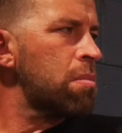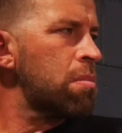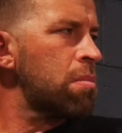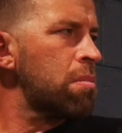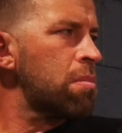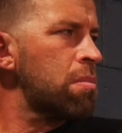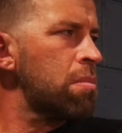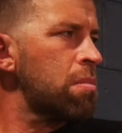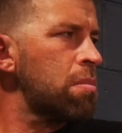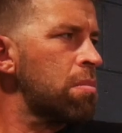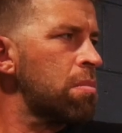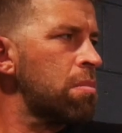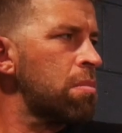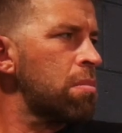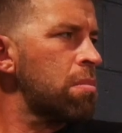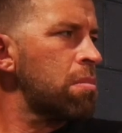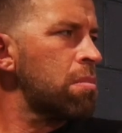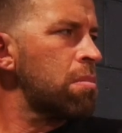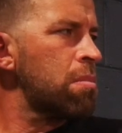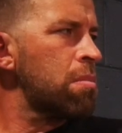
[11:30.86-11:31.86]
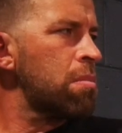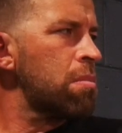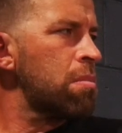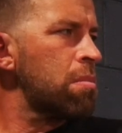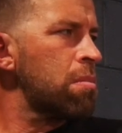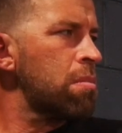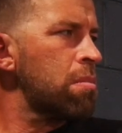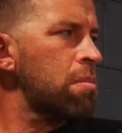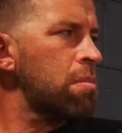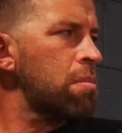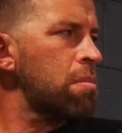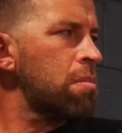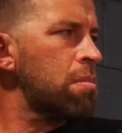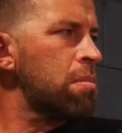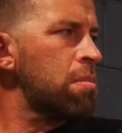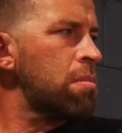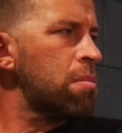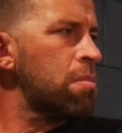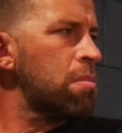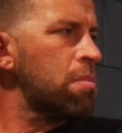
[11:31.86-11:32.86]

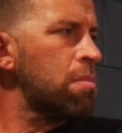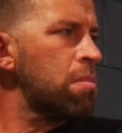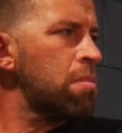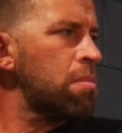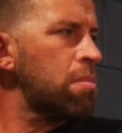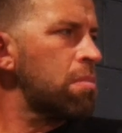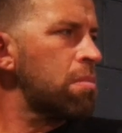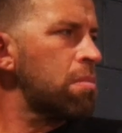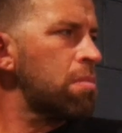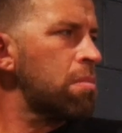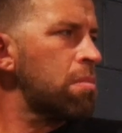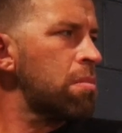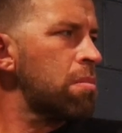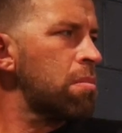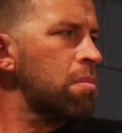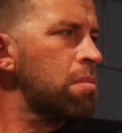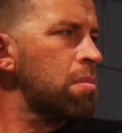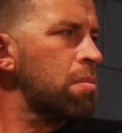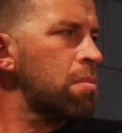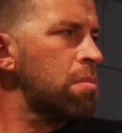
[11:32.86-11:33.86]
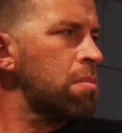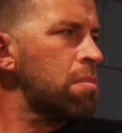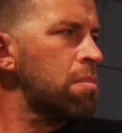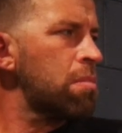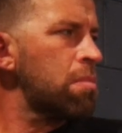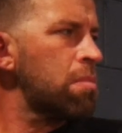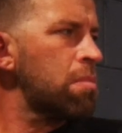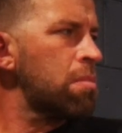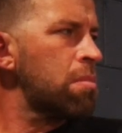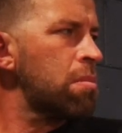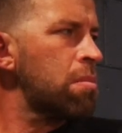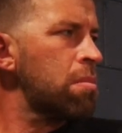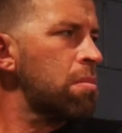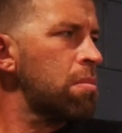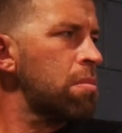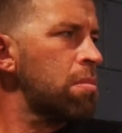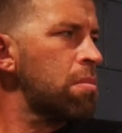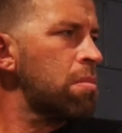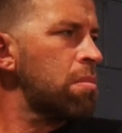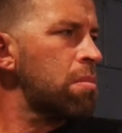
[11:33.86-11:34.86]

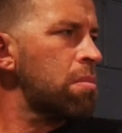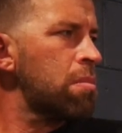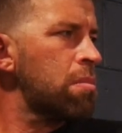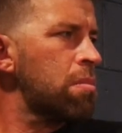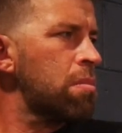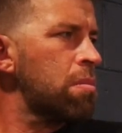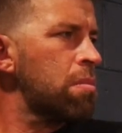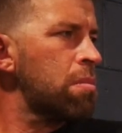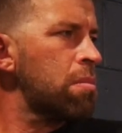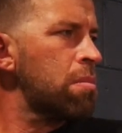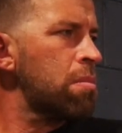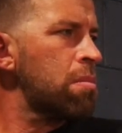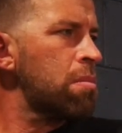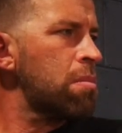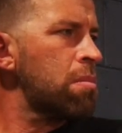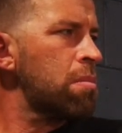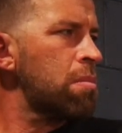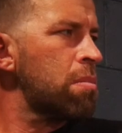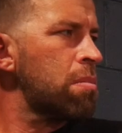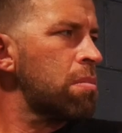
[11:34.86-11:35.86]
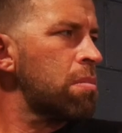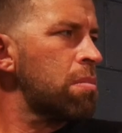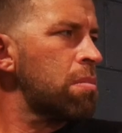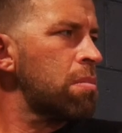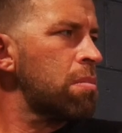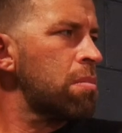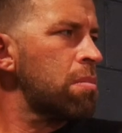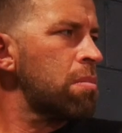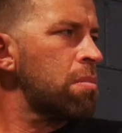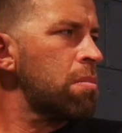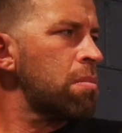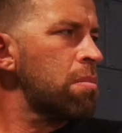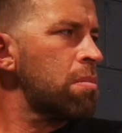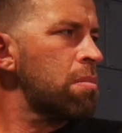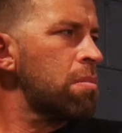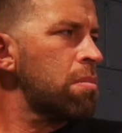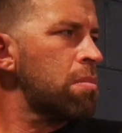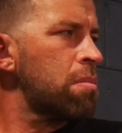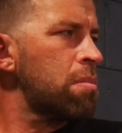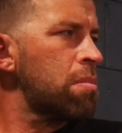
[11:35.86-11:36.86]

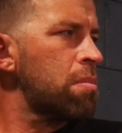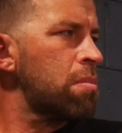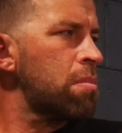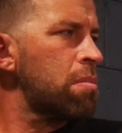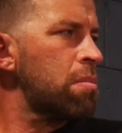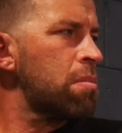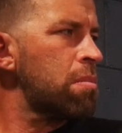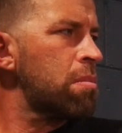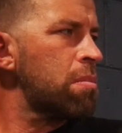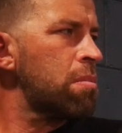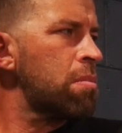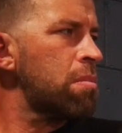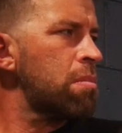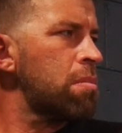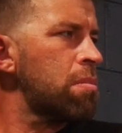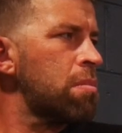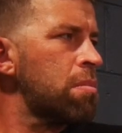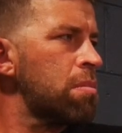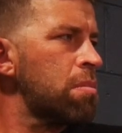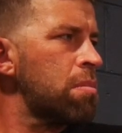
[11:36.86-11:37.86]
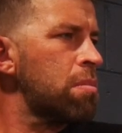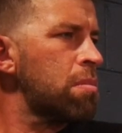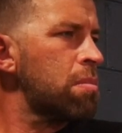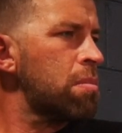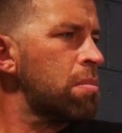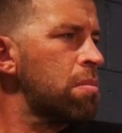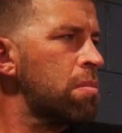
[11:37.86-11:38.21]
[no speech]